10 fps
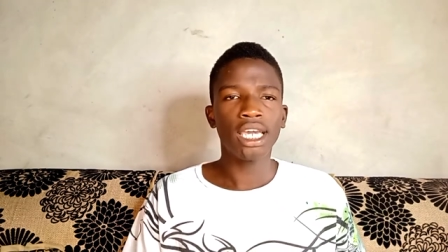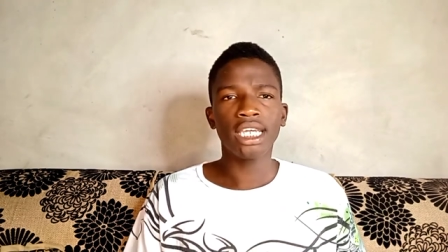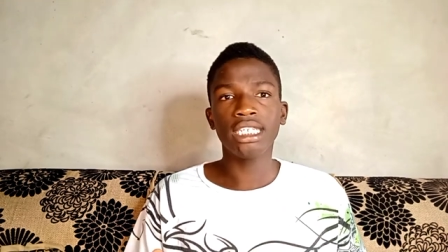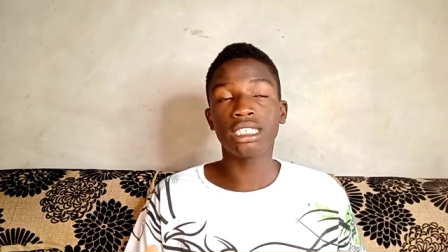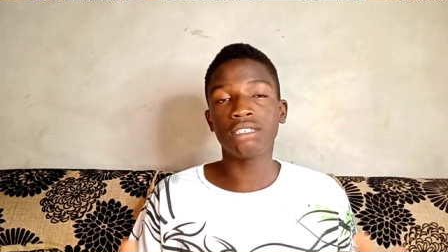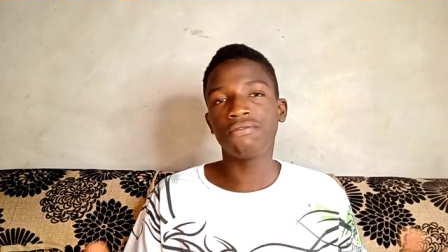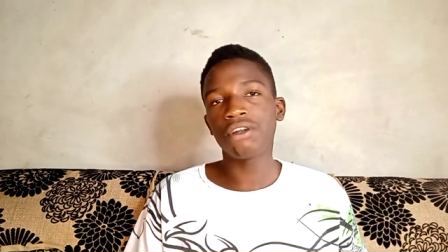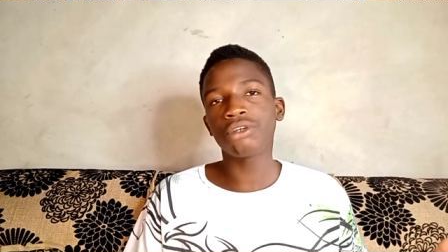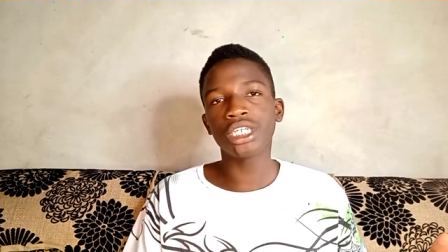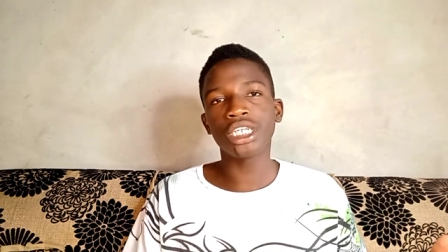It is
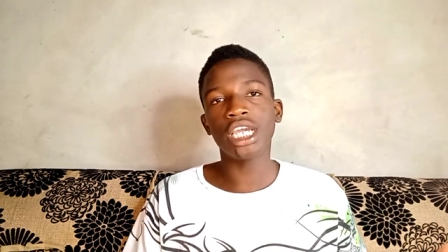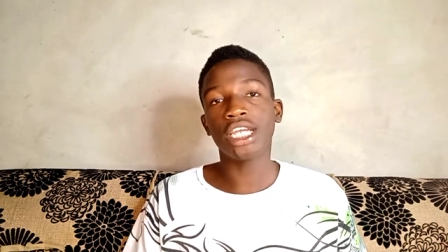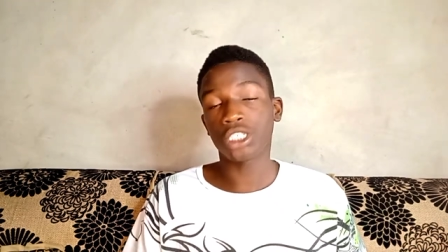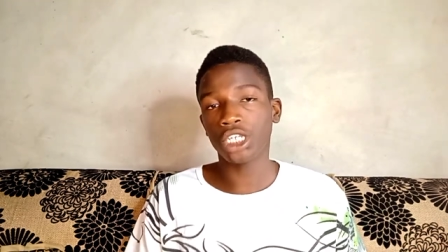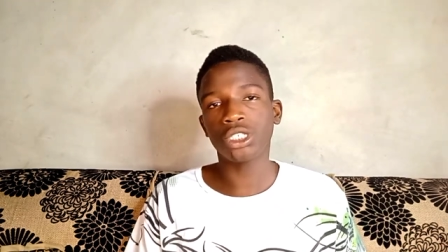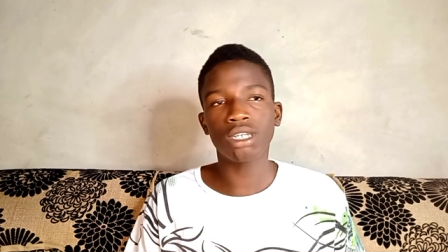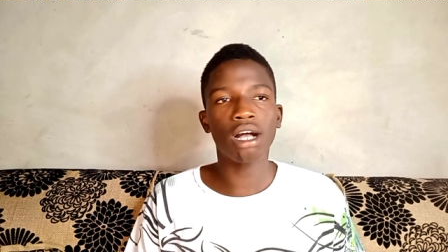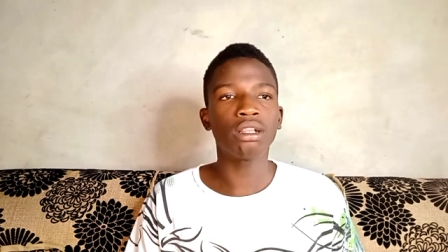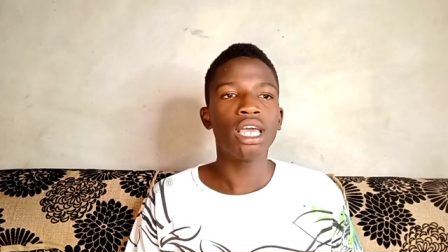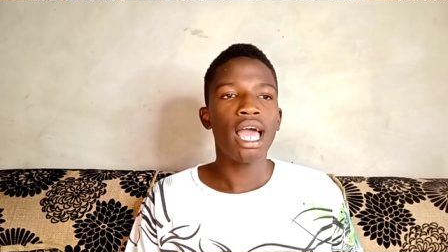very
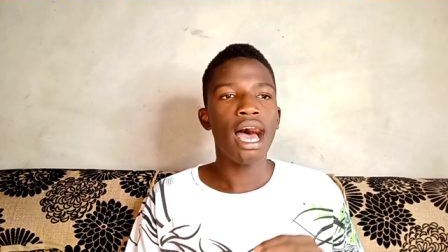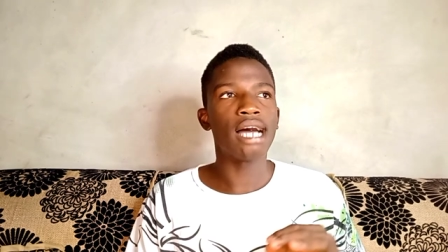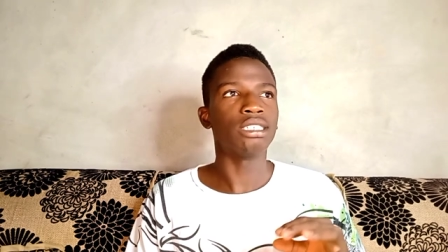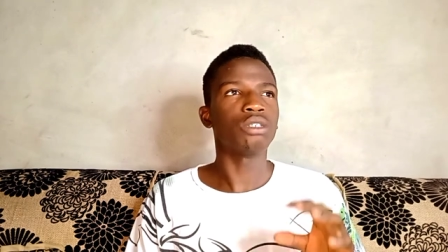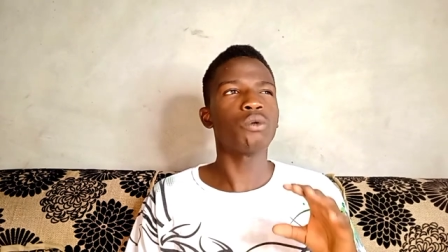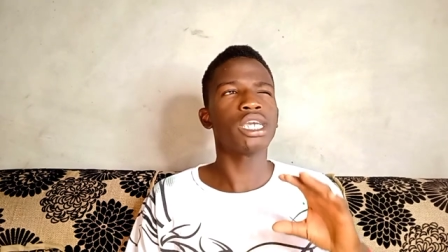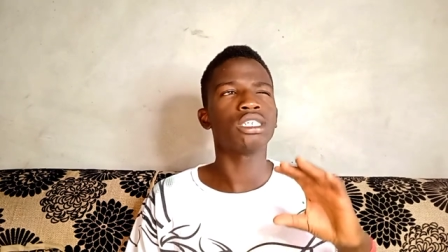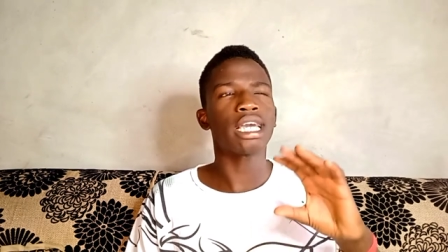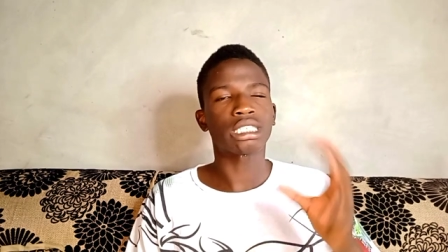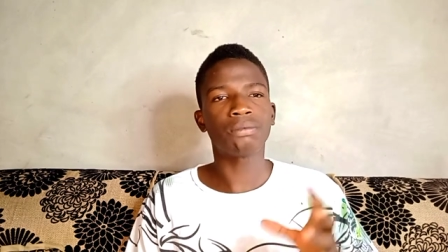educational, and the way he
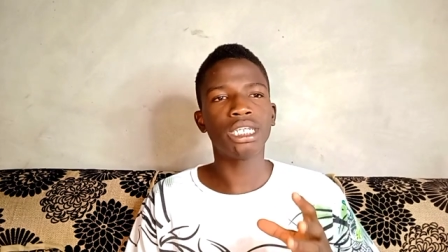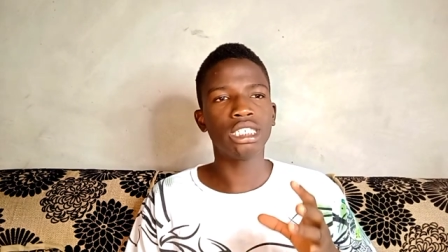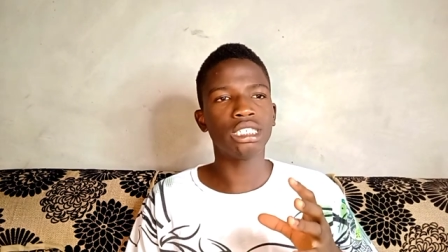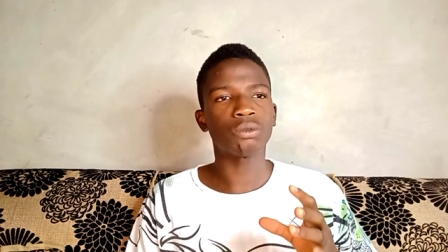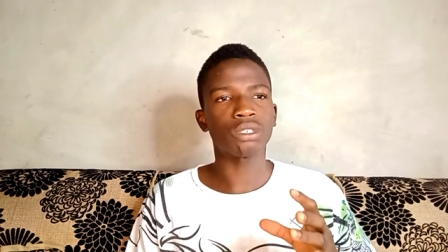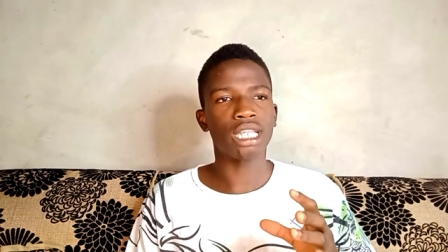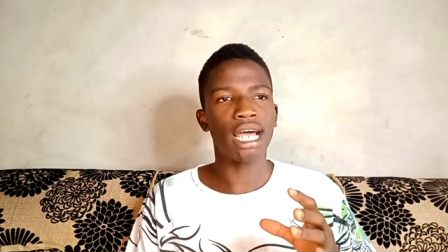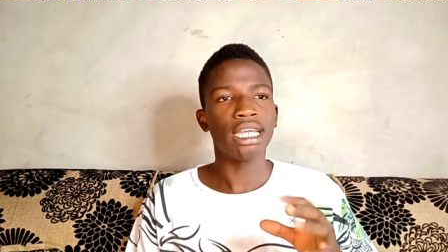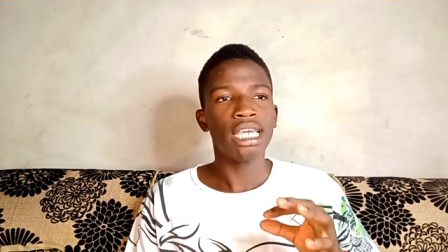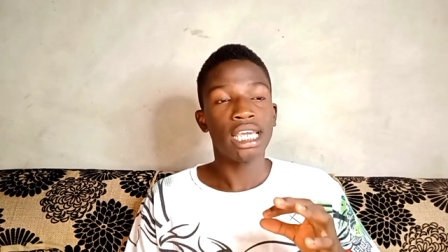explained it was that